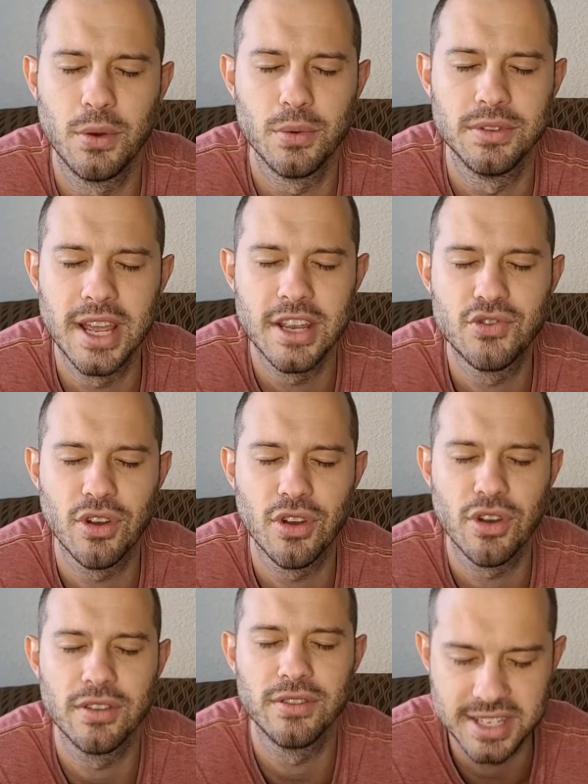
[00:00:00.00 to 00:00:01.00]
if they would day
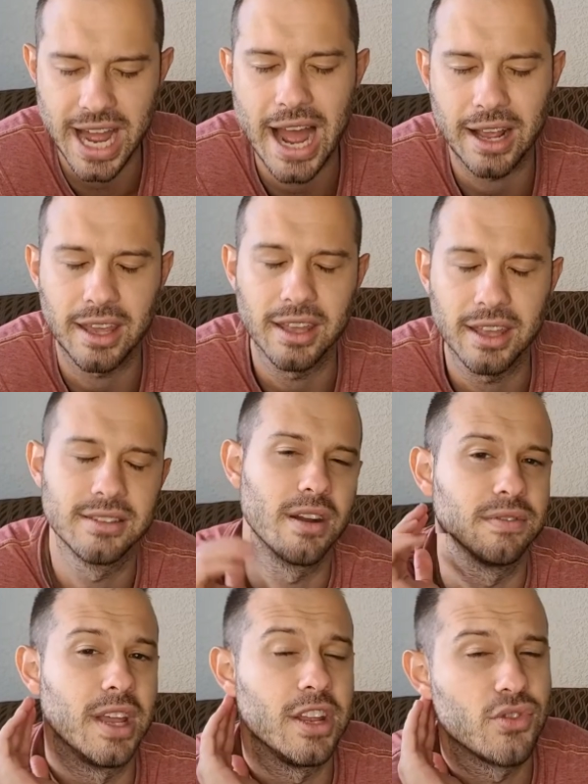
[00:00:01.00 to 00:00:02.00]
trade the stock
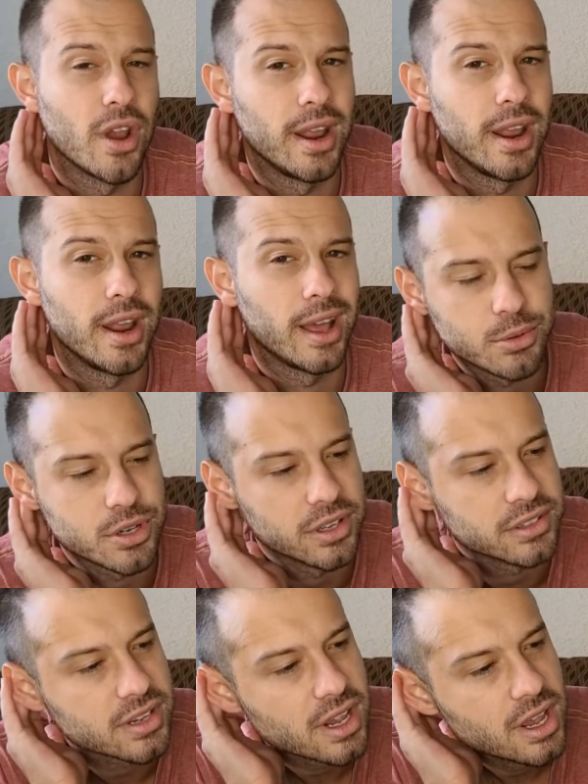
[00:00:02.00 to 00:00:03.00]
instead of day trading
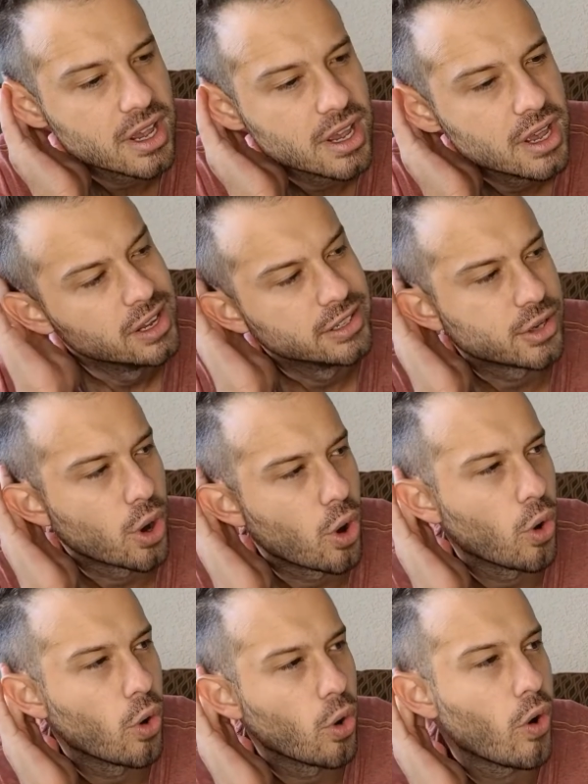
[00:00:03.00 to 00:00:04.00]
options.
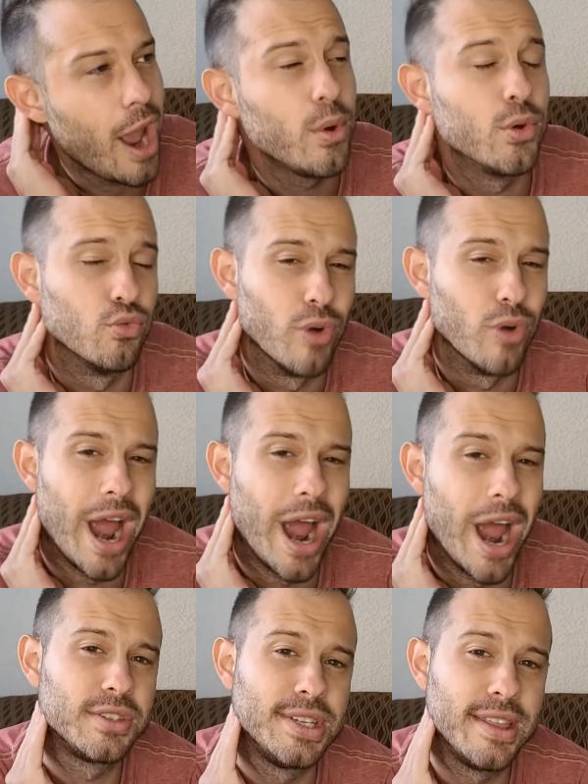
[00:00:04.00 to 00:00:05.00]
So I would
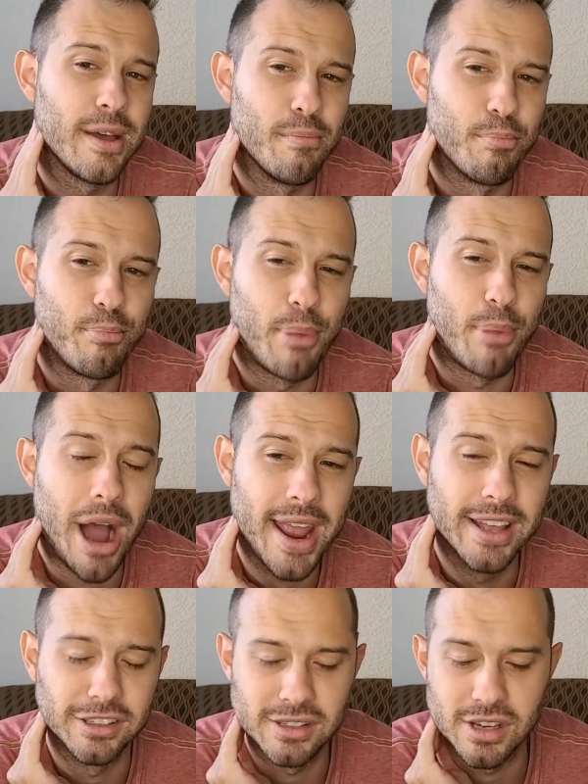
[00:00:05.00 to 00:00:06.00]
rather see them
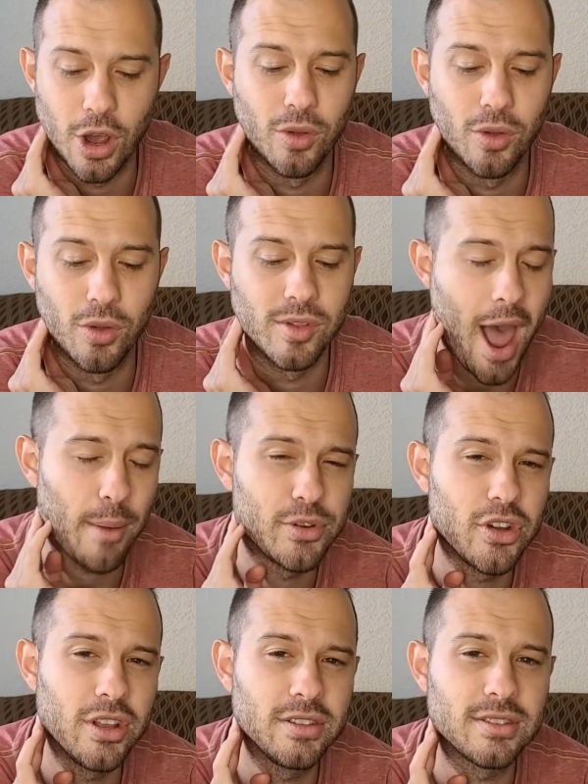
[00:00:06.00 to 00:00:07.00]
buy and sell the
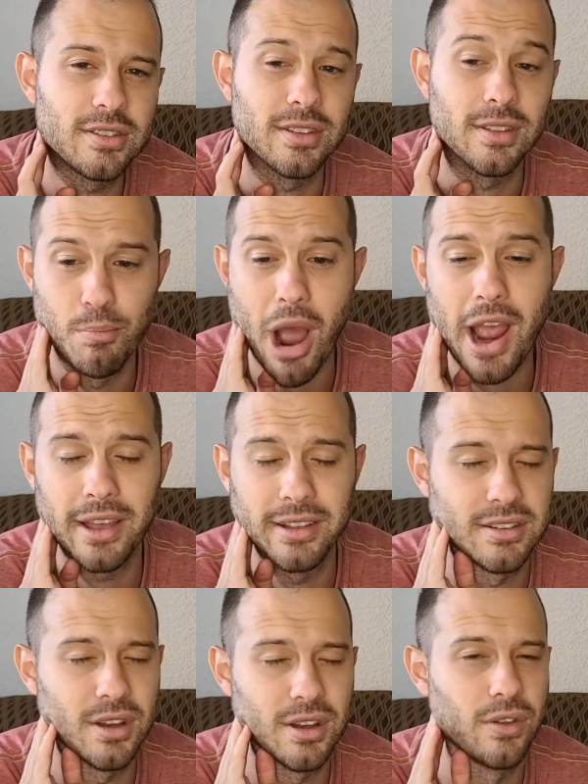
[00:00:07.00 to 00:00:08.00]
options than buy
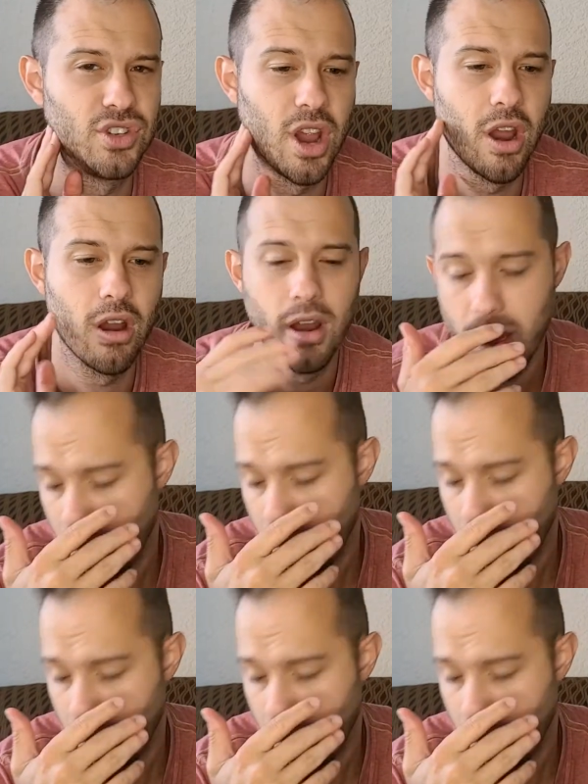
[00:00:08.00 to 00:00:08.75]
and sell the share.